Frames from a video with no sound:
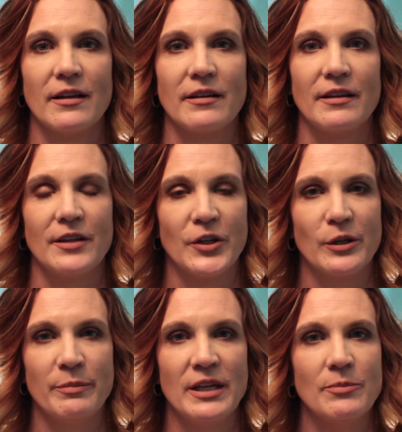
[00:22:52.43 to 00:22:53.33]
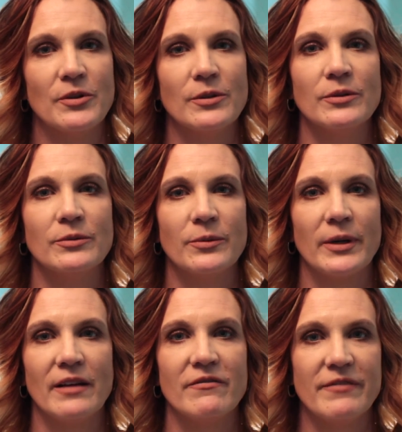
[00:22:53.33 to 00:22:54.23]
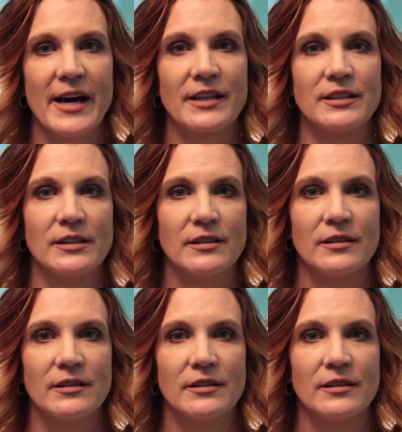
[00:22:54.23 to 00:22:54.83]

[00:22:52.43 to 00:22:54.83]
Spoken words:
that they're good people, when in fact,